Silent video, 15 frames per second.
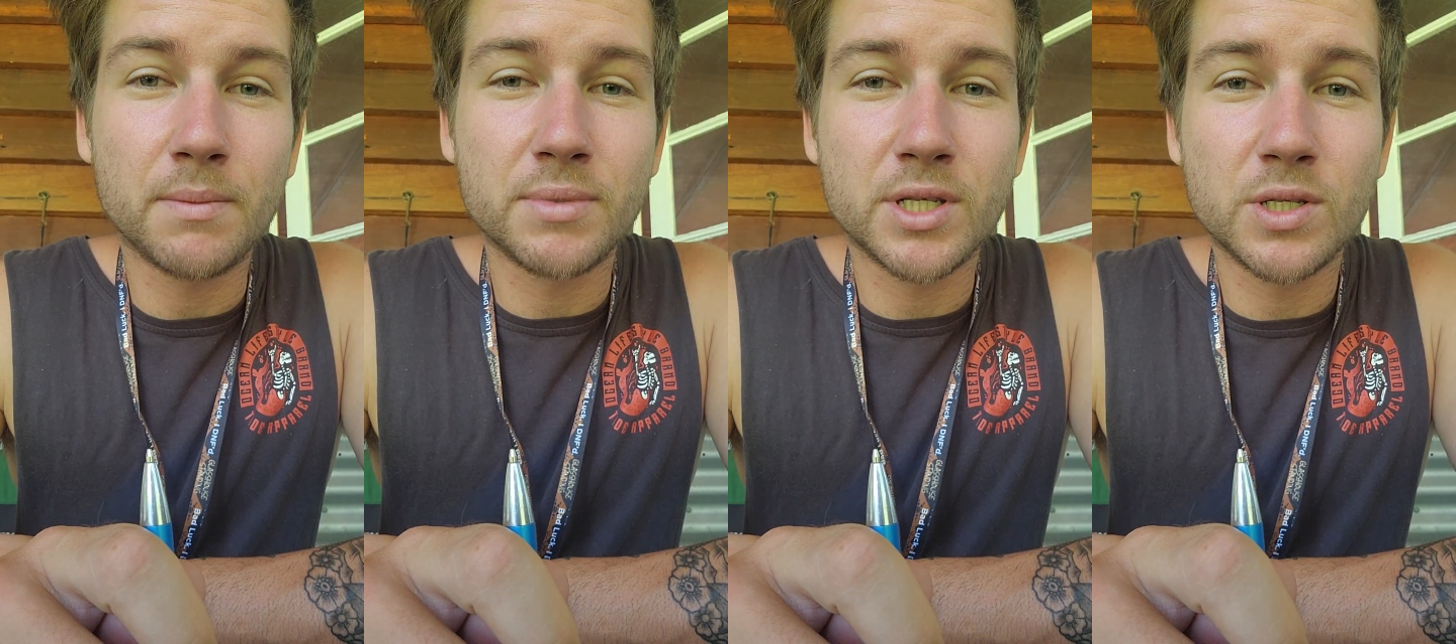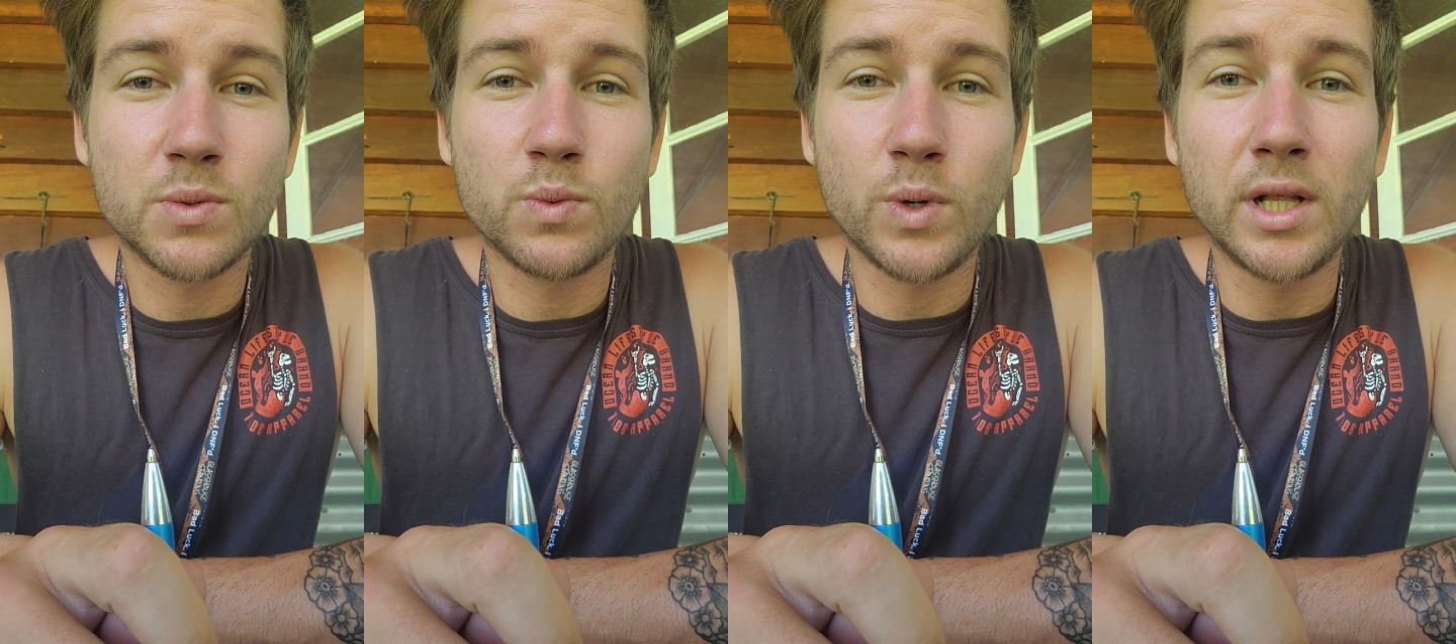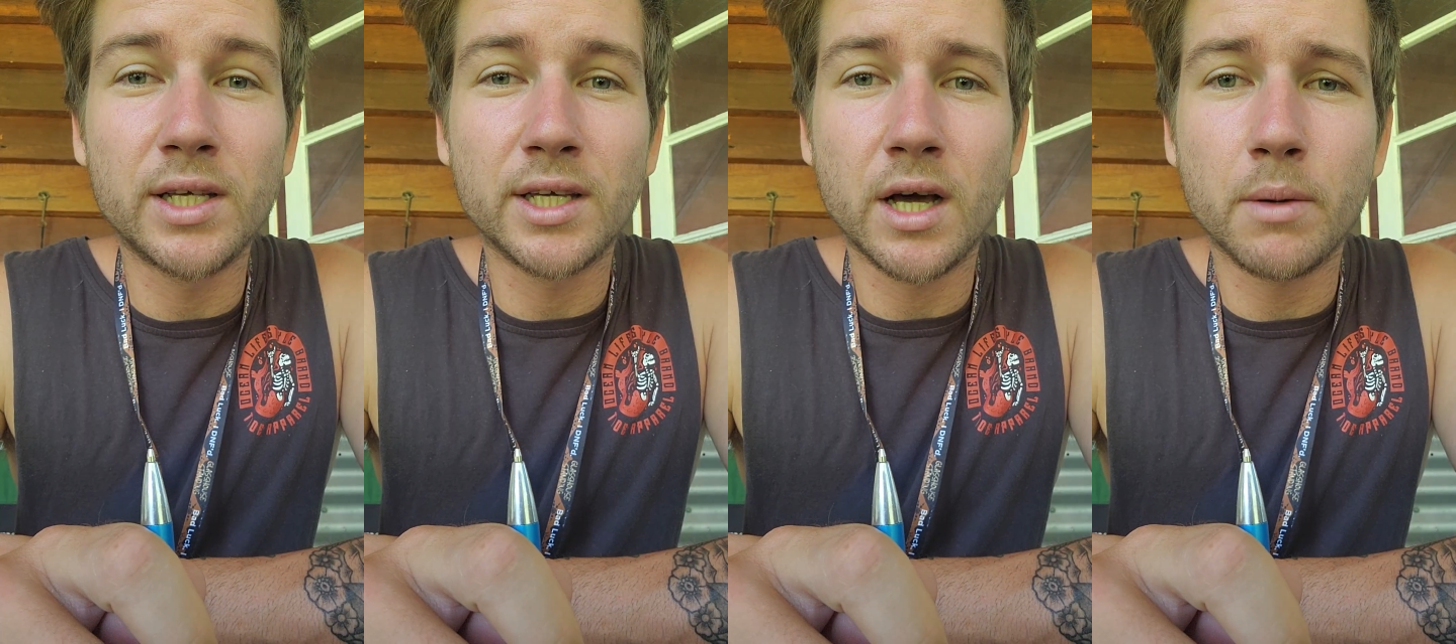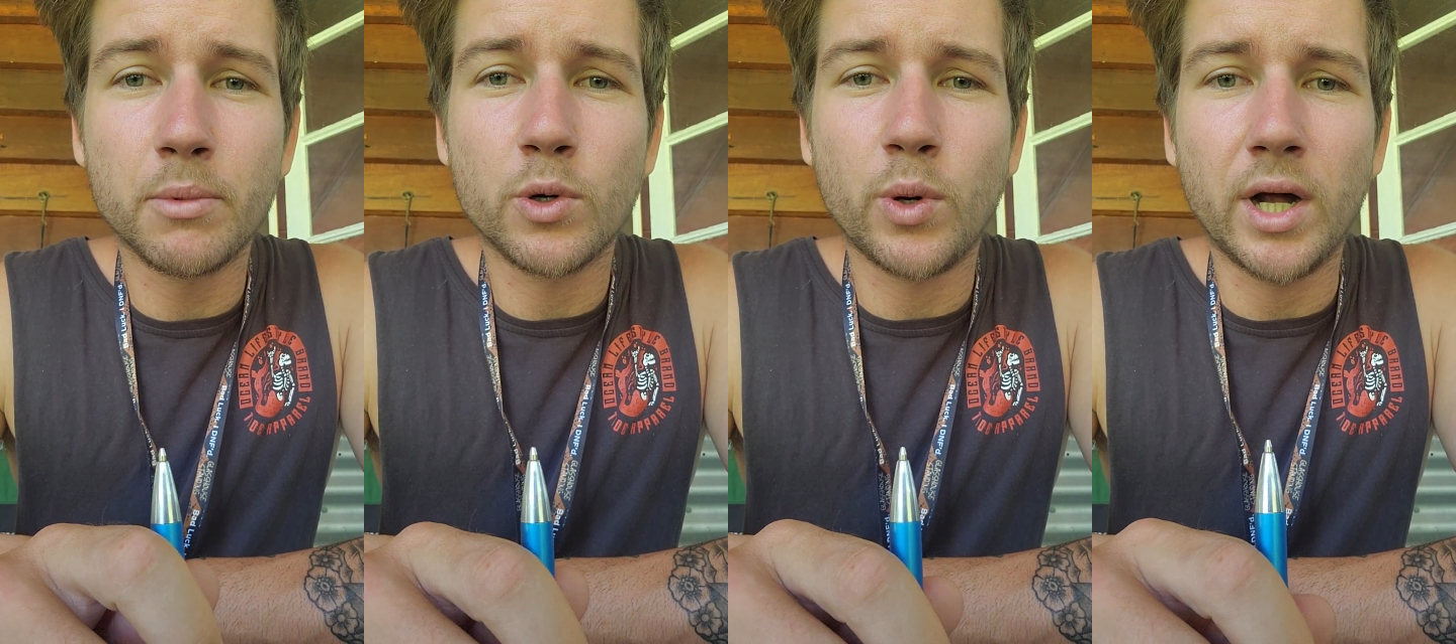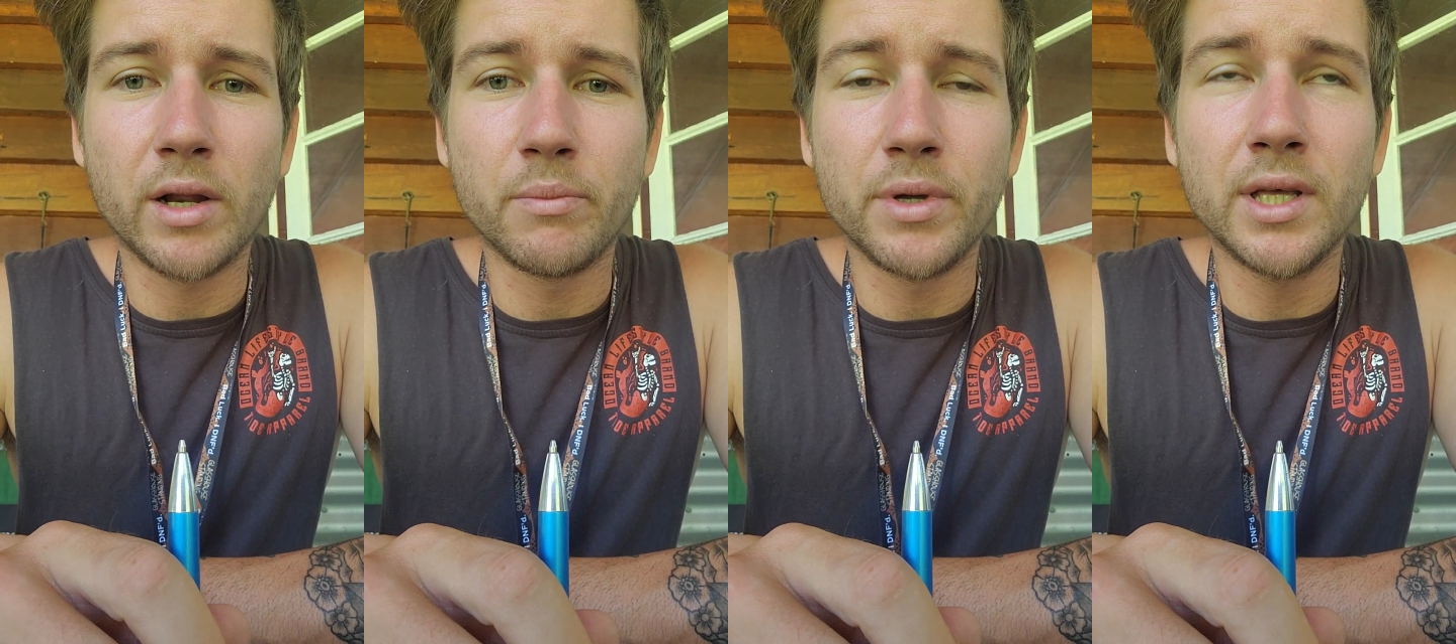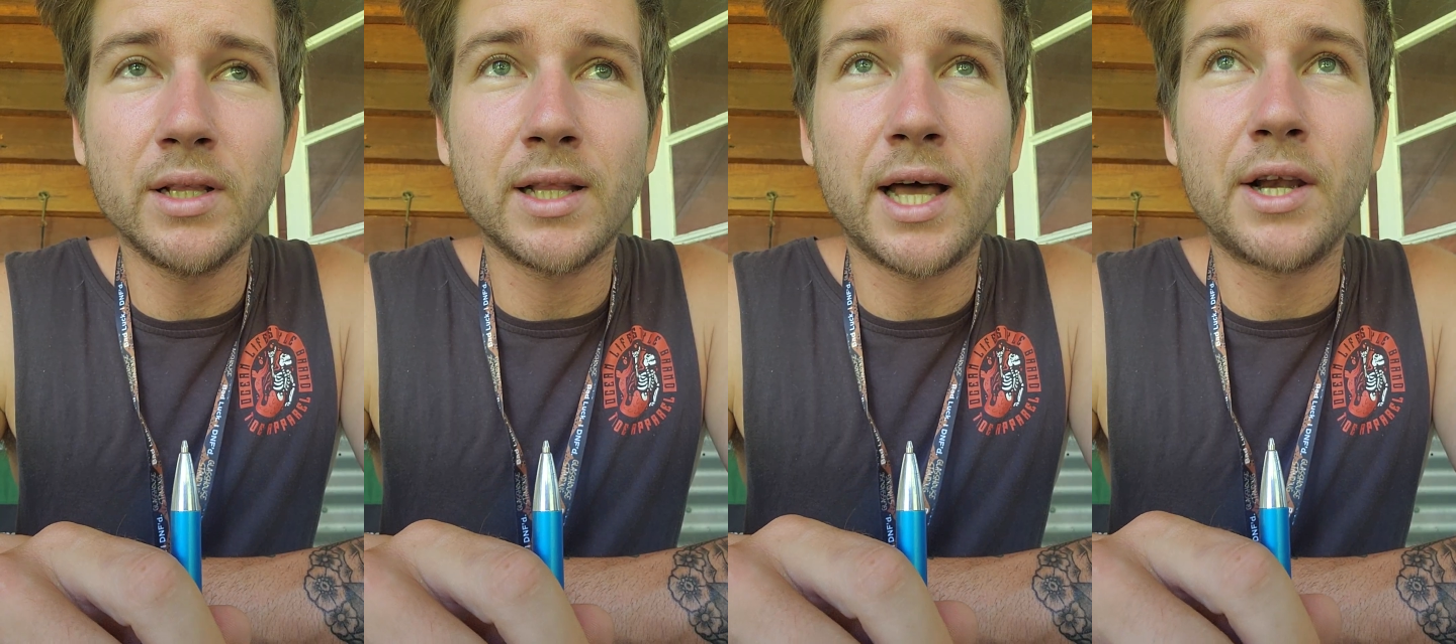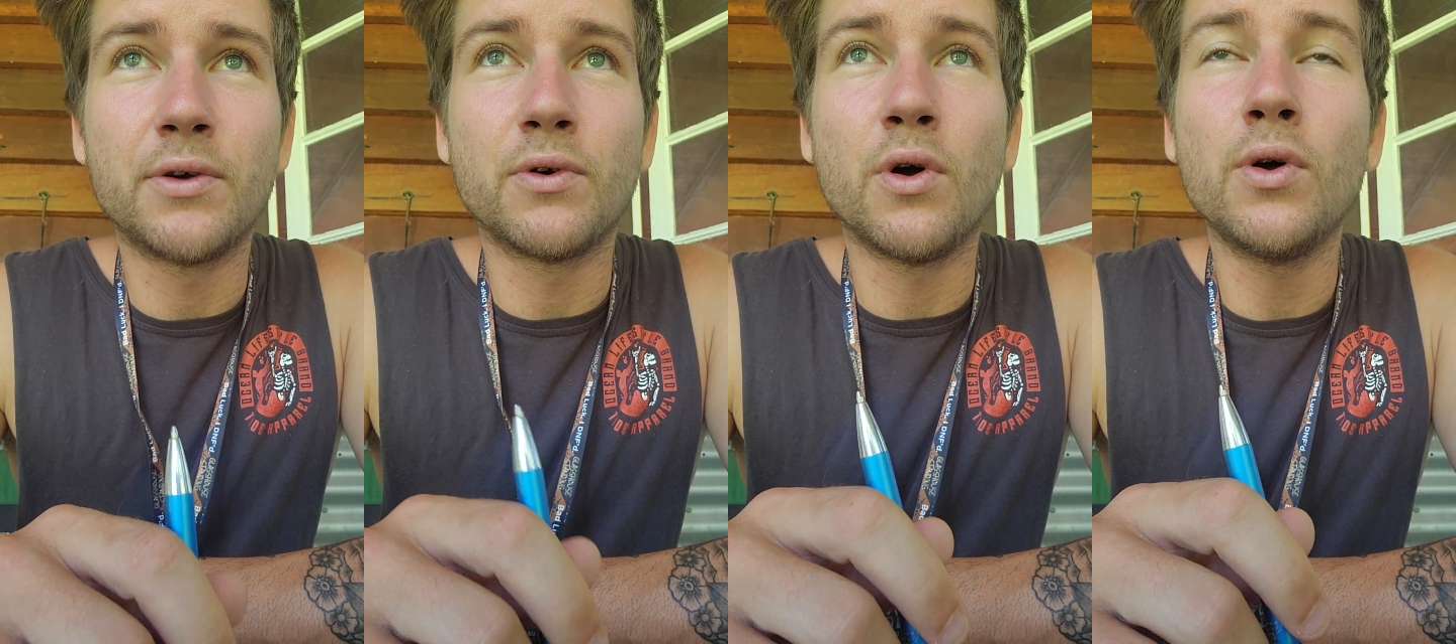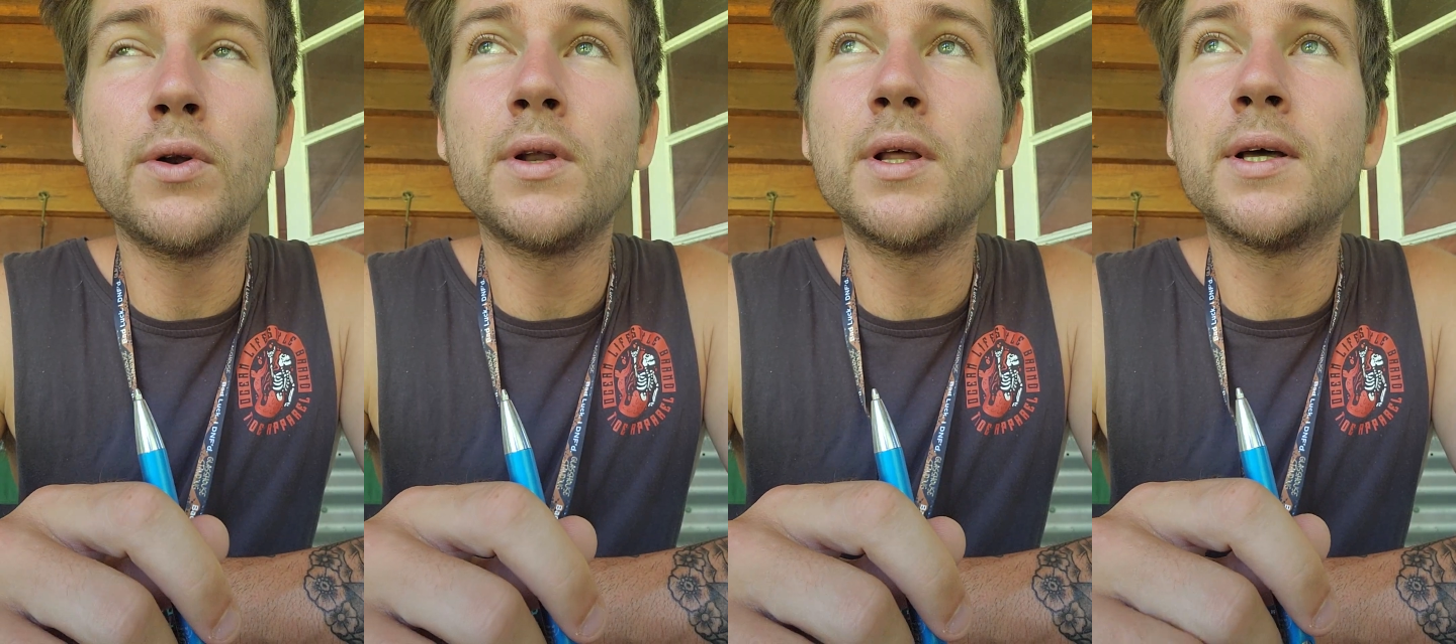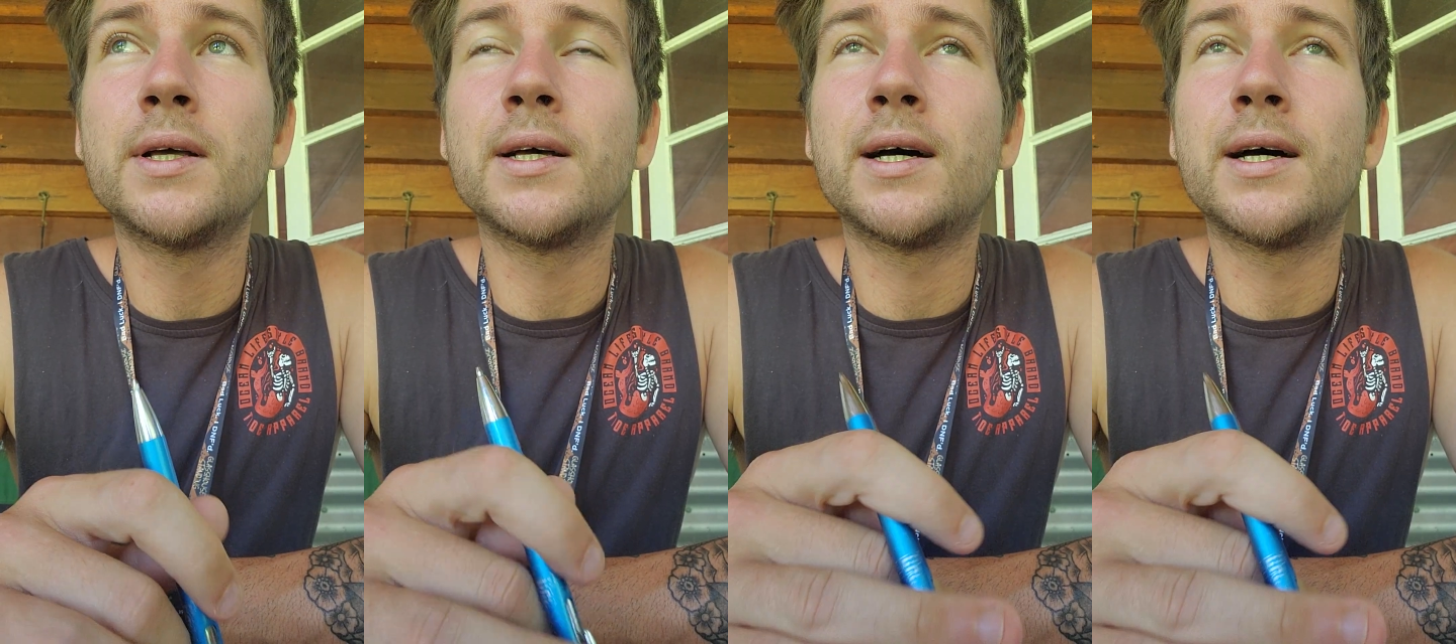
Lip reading: up swelling up quite a bit later on.